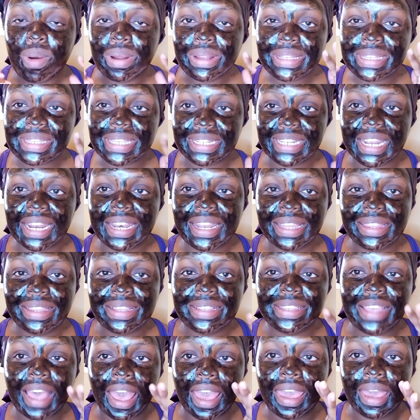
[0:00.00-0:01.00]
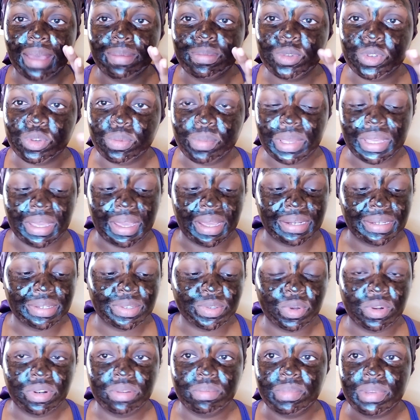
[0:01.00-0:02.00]
one Saturday, this guy came to me and
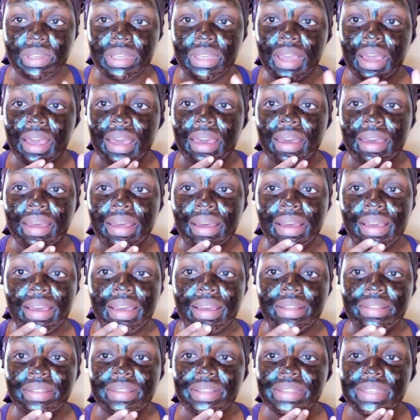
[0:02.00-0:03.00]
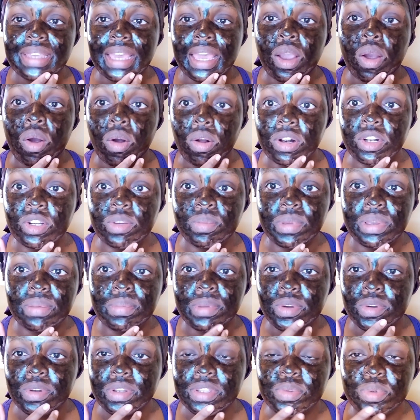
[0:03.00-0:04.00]
told me, this guy called me,
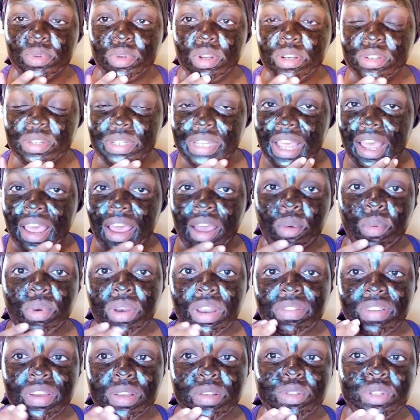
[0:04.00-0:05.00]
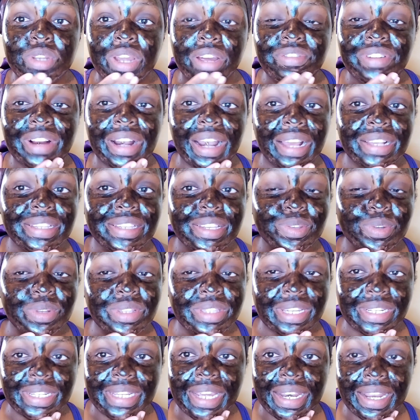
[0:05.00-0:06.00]
because we never used to have classes on
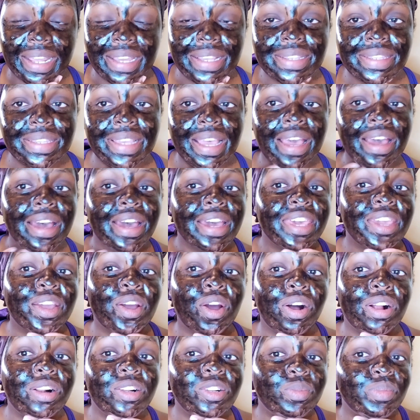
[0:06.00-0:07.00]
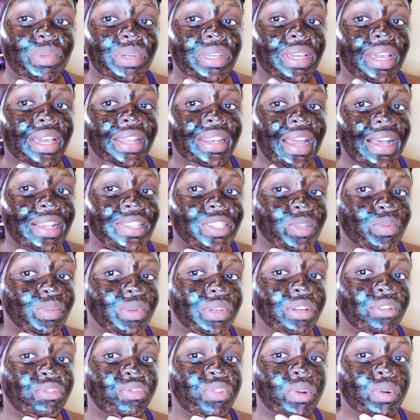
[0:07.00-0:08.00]
Saturdays. He called me and asked
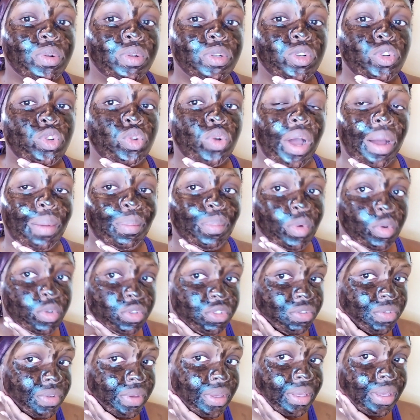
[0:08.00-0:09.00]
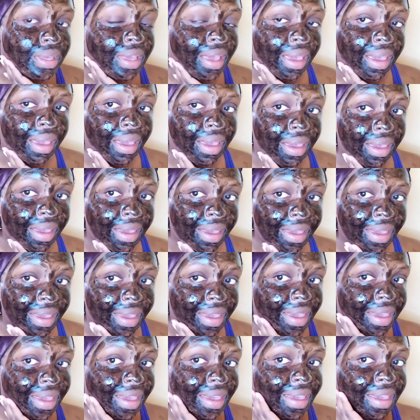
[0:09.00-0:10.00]
me if we could do a movie.
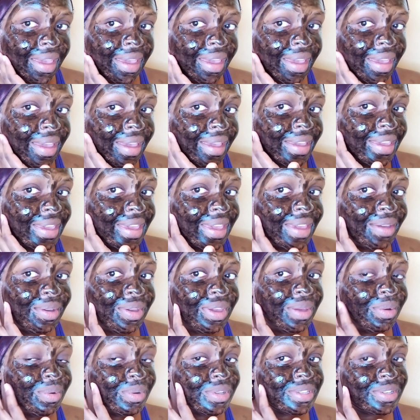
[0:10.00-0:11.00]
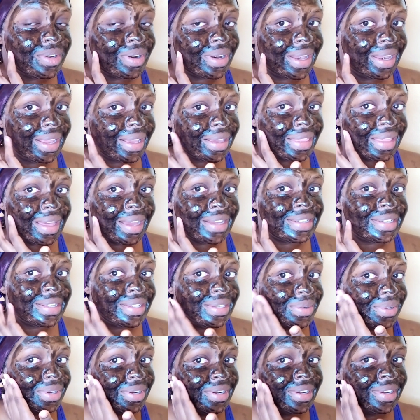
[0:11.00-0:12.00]
He was not like that.
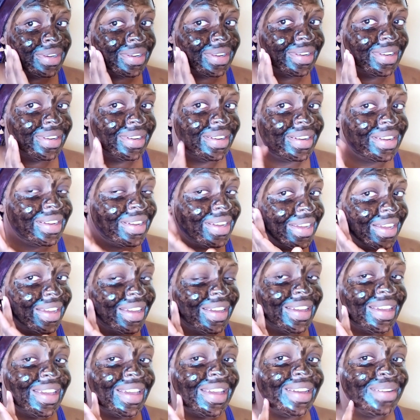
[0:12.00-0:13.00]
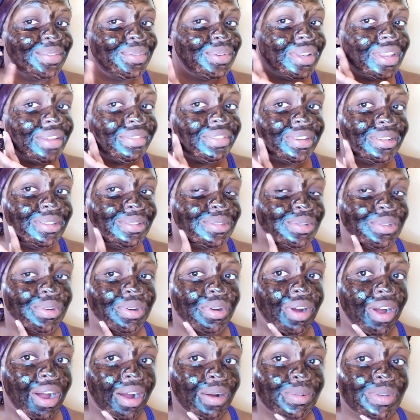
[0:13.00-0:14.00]
We never used to
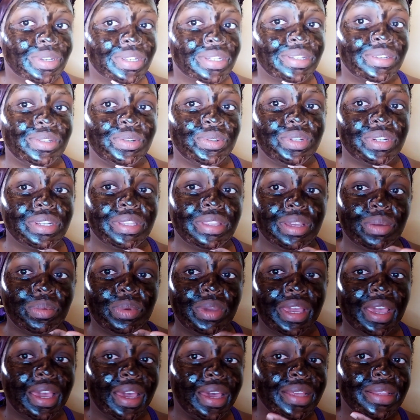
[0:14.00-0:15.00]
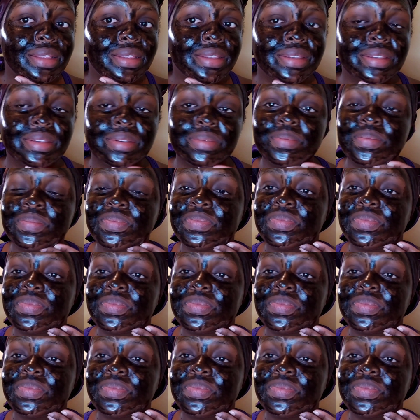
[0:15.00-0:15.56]
go out during the weekends.